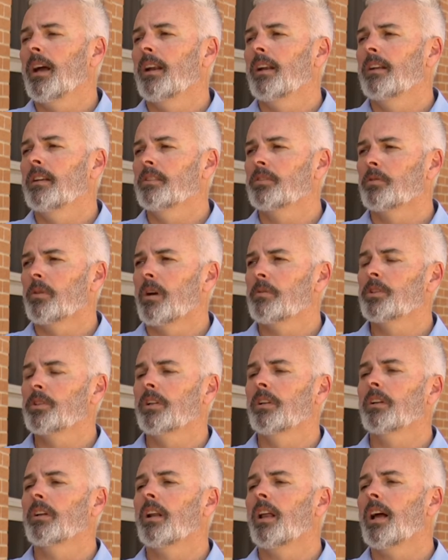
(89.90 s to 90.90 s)
had a disruption
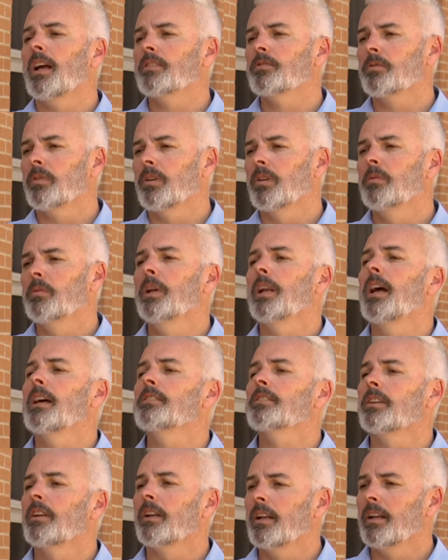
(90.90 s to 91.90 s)
in a classroom. It
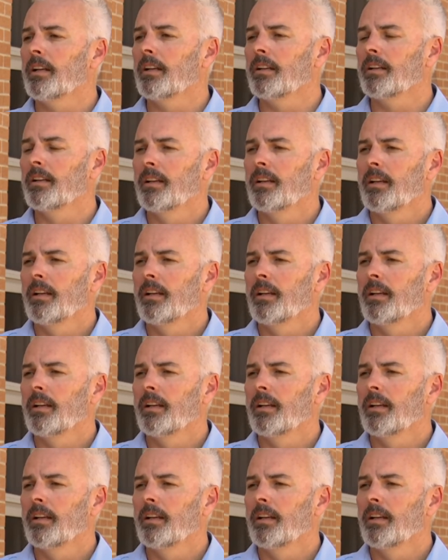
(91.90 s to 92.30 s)
escalated.